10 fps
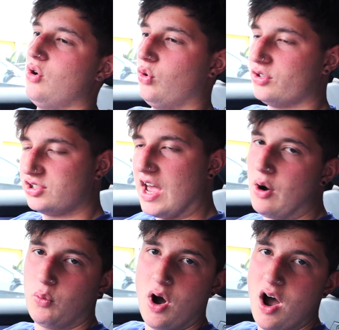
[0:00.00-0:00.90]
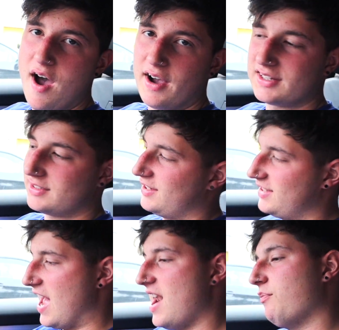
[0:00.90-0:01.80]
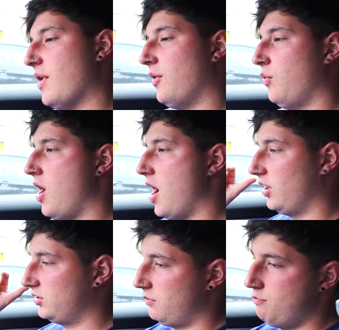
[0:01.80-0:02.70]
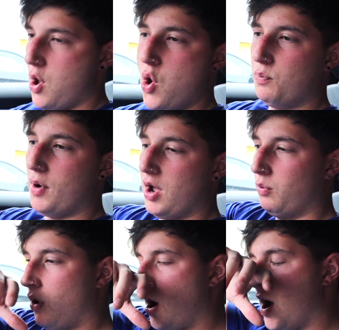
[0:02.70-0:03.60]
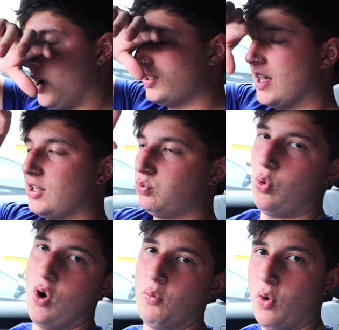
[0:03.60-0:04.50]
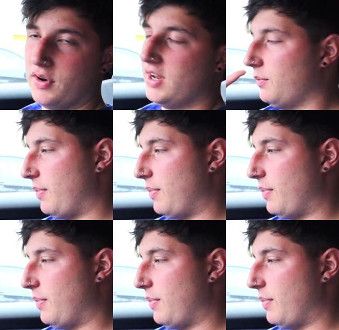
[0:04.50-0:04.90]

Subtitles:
All the sound works, the sat nav button works, the mode button works, and that's what I wanted.